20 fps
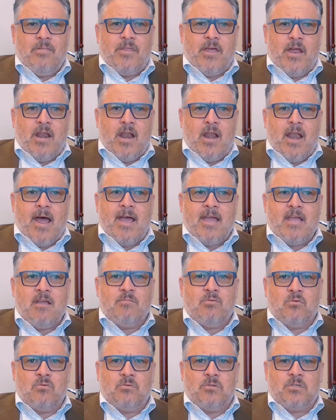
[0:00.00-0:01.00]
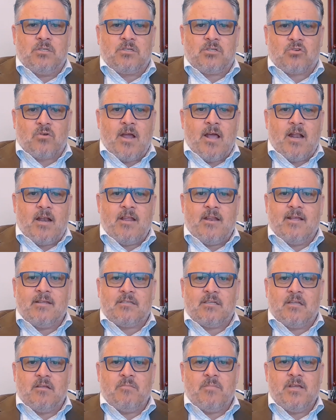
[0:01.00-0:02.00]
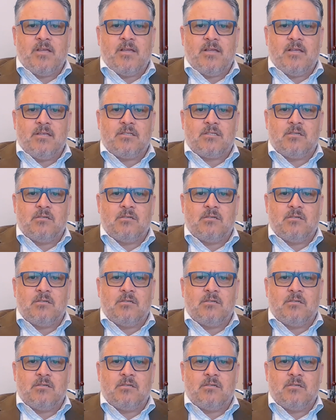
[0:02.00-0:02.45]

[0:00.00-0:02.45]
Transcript: that enables Australian SMEs